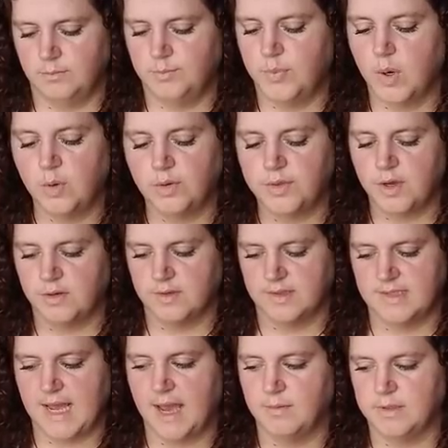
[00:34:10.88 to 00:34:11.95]
both are
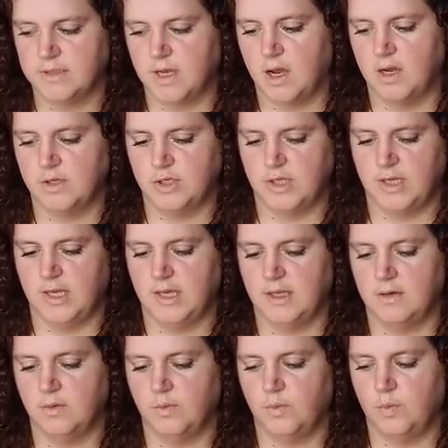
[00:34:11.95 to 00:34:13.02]
sabotaging
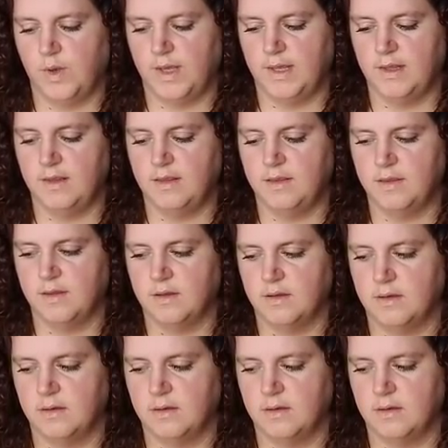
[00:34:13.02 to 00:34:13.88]
it, with